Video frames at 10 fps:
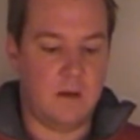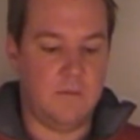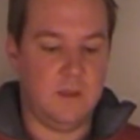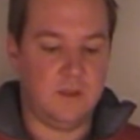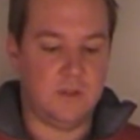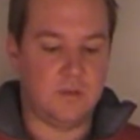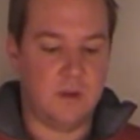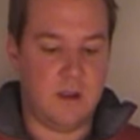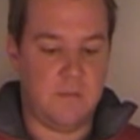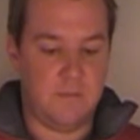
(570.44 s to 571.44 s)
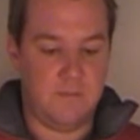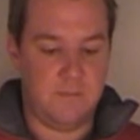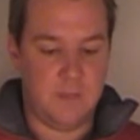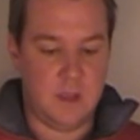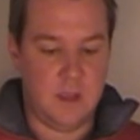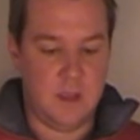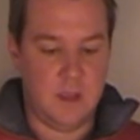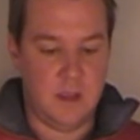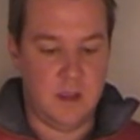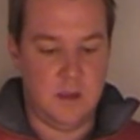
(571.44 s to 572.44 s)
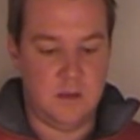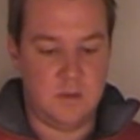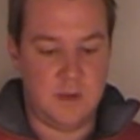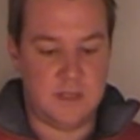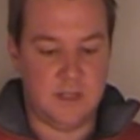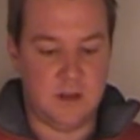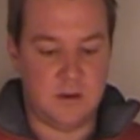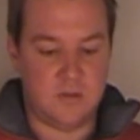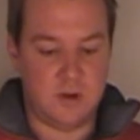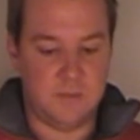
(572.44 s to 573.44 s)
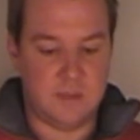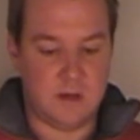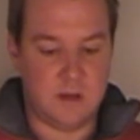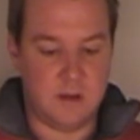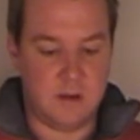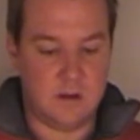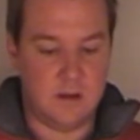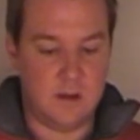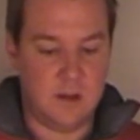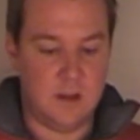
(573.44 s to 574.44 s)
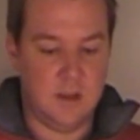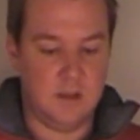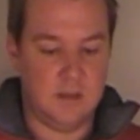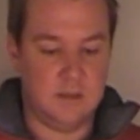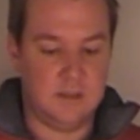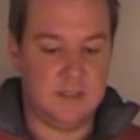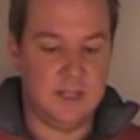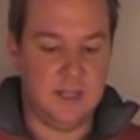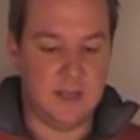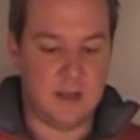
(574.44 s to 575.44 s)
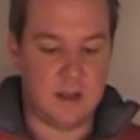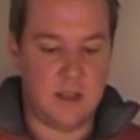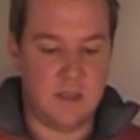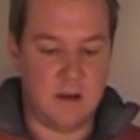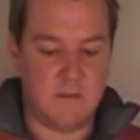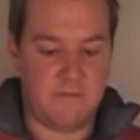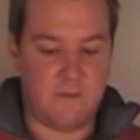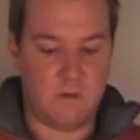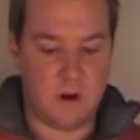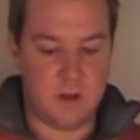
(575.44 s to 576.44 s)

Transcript: of this trim. So basically our trim's gonna seal it in there for